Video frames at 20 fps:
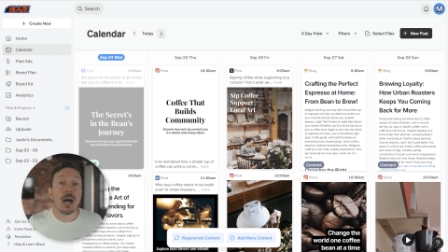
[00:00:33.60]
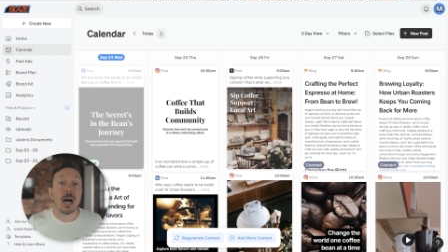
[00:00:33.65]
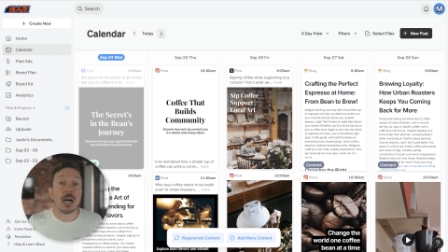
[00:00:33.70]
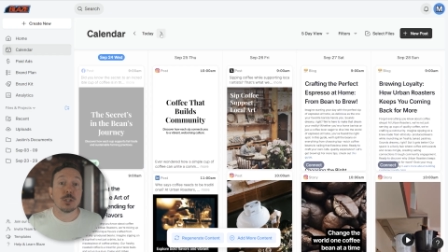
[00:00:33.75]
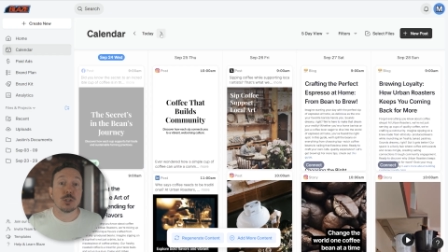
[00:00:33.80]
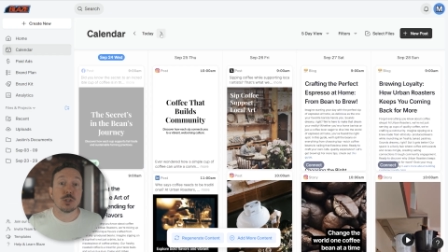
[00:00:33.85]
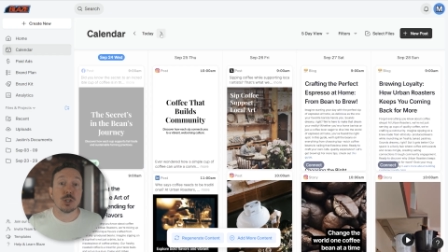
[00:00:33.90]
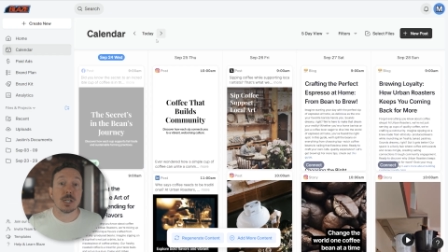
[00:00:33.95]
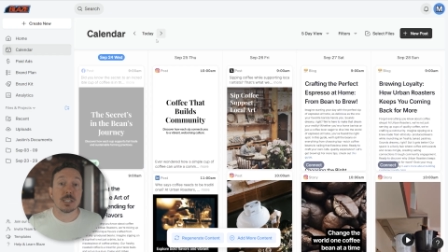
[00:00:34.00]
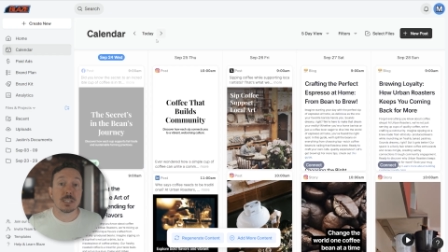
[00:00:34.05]

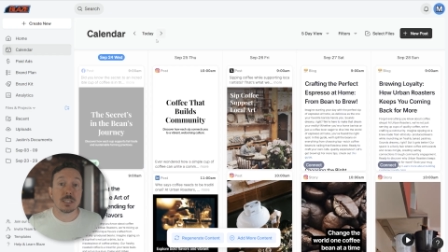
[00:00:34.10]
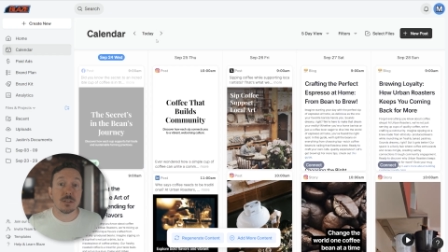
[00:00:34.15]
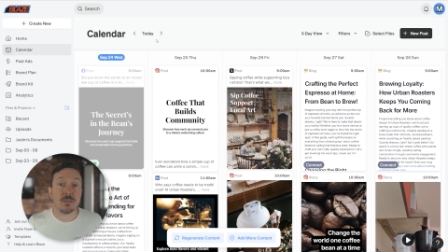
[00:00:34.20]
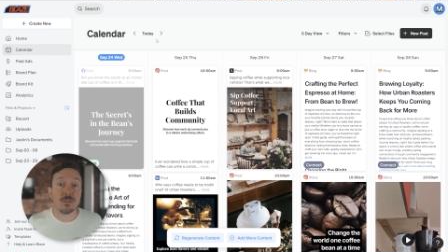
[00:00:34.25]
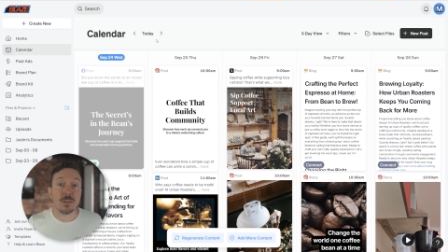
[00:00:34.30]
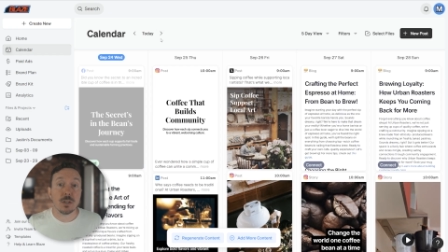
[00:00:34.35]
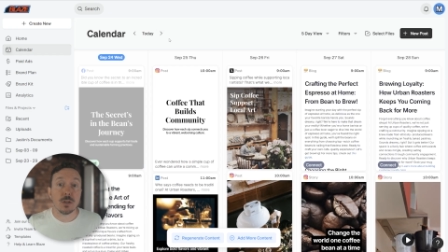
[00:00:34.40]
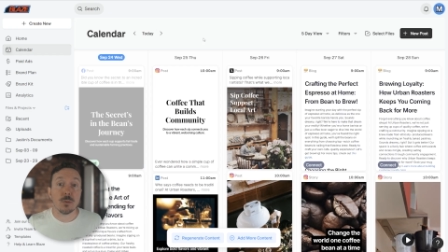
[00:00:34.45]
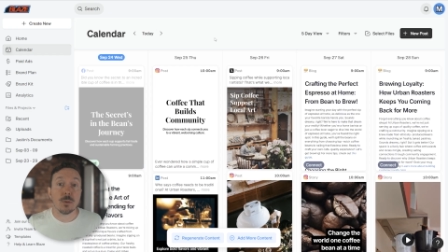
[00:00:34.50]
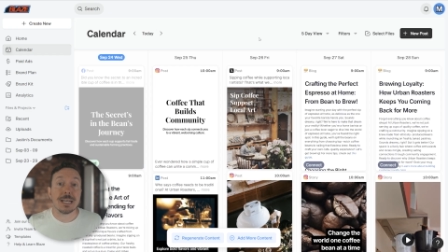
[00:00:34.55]
Adjust the
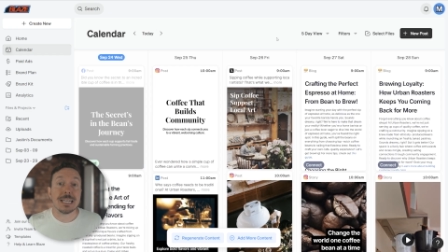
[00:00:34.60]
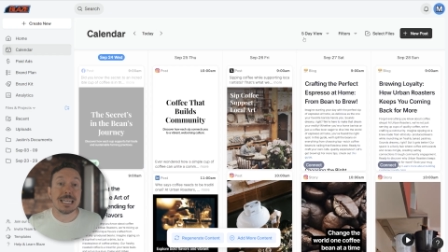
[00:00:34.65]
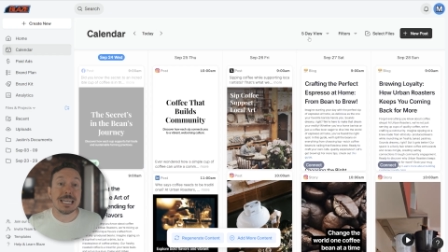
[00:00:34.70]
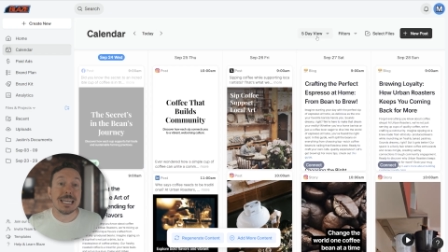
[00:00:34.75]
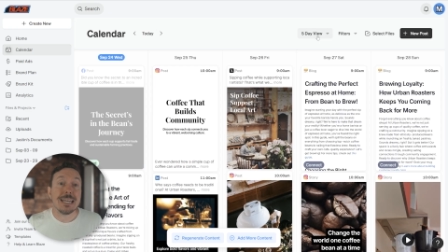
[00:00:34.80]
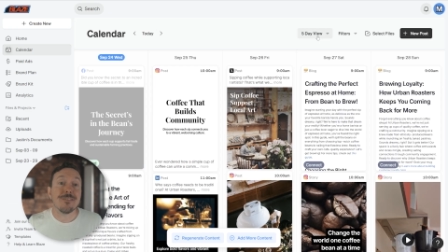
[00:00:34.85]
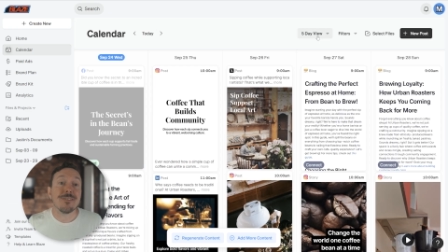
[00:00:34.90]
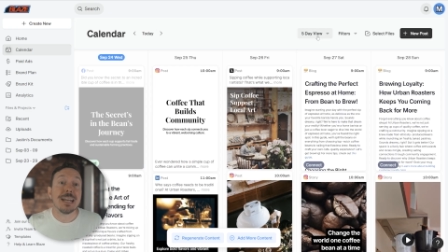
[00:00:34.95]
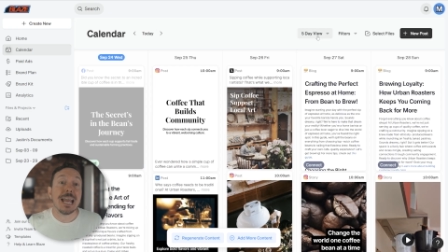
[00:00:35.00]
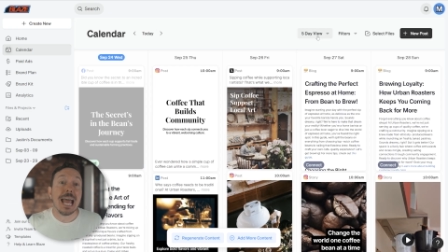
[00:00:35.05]
view and
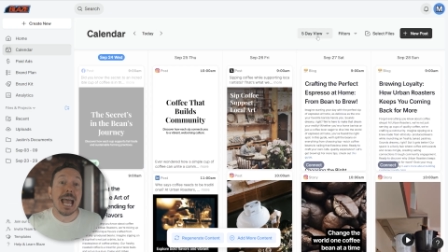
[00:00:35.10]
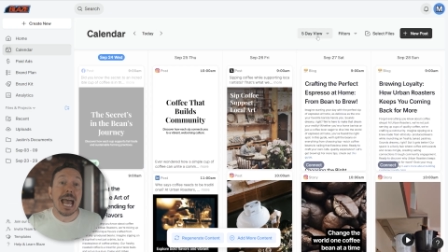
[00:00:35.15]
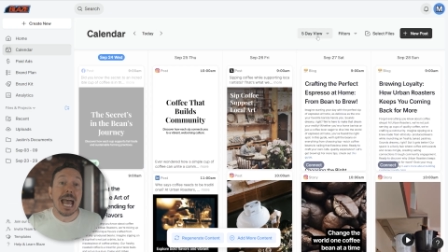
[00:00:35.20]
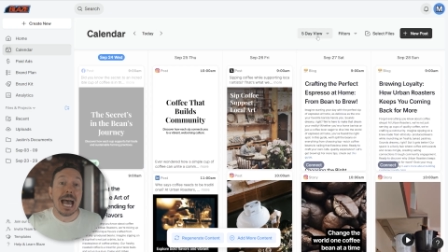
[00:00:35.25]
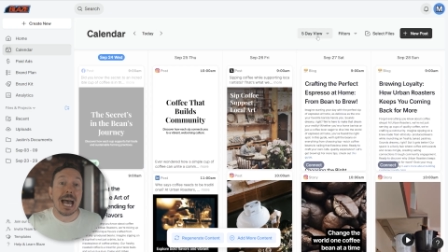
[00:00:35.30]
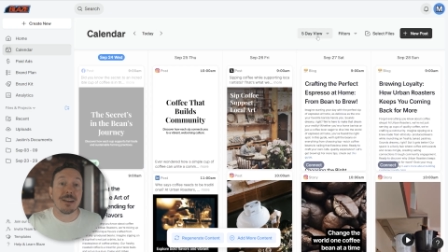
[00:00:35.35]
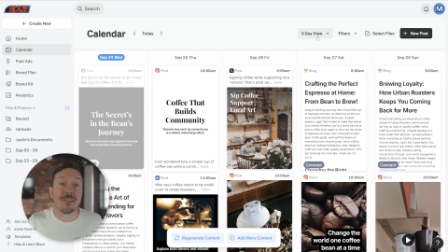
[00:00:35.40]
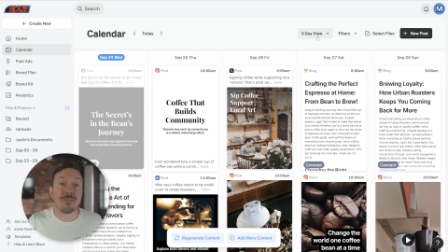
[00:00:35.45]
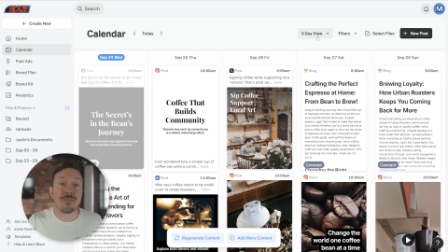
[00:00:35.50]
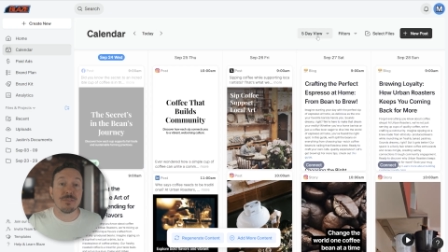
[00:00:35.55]
even
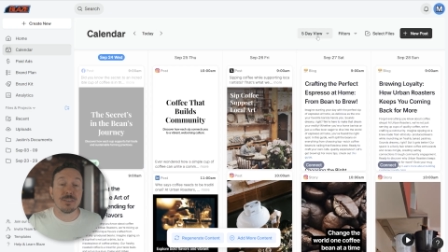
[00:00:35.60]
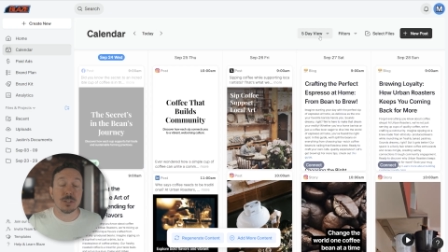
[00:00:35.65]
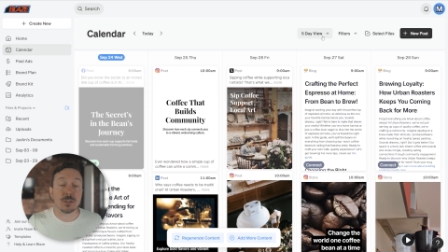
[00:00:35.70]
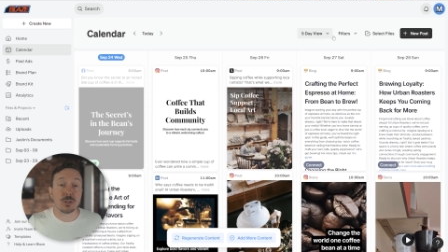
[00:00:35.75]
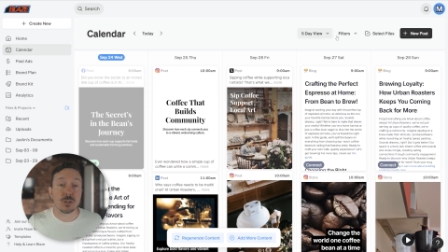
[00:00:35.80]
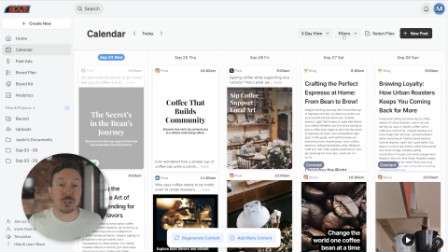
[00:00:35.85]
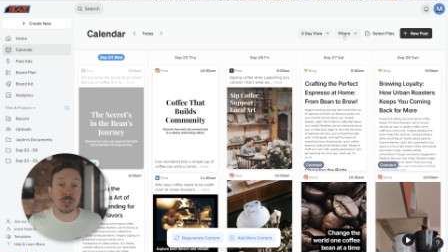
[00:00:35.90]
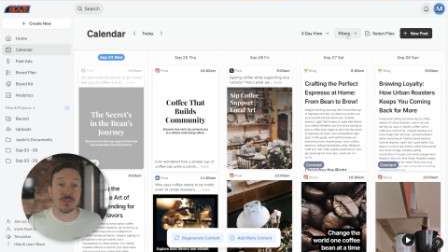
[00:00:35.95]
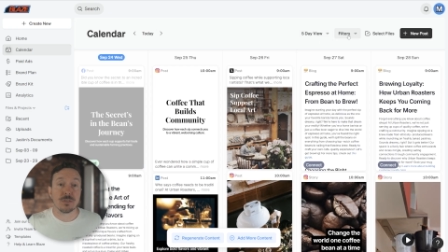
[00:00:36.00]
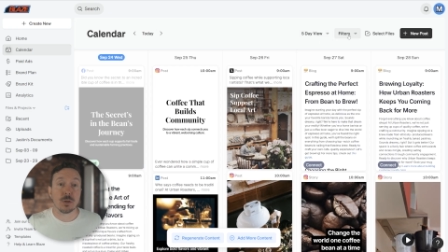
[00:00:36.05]
add
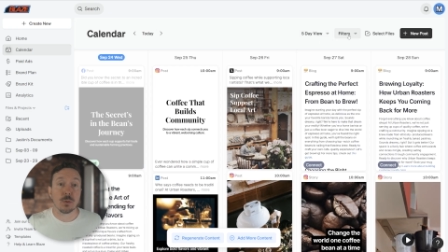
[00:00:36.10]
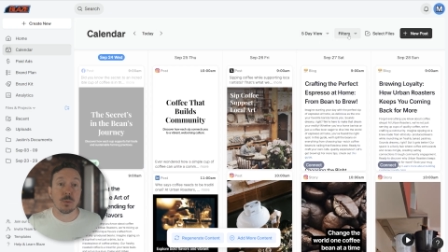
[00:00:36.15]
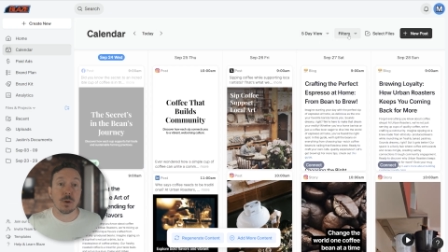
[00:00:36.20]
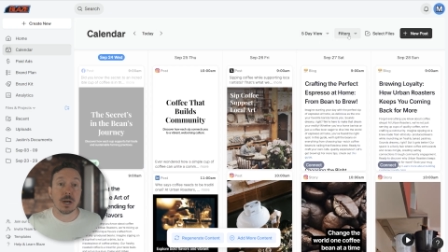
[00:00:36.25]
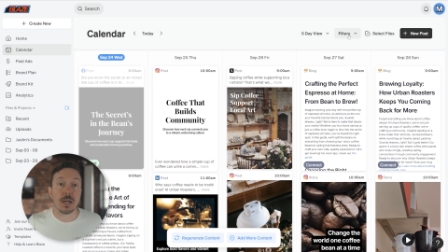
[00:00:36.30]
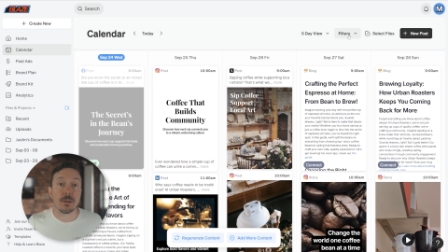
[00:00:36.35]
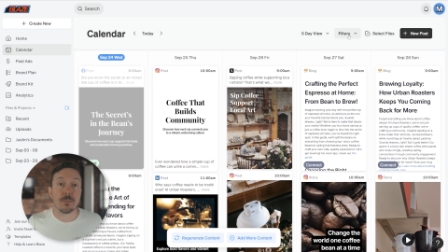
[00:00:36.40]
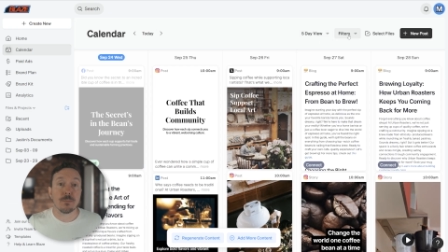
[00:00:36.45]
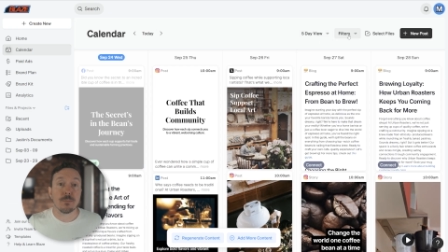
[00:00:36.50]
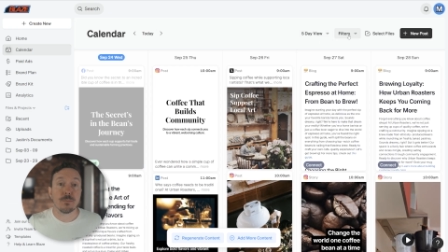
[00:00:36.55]
filters if you
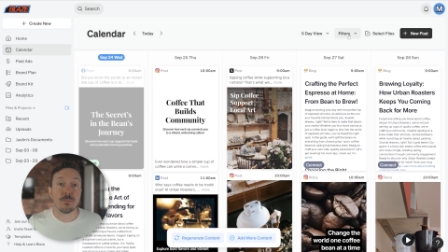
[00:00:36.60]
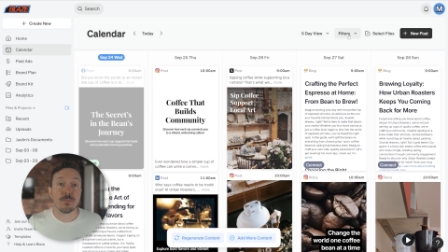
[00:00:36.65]
want.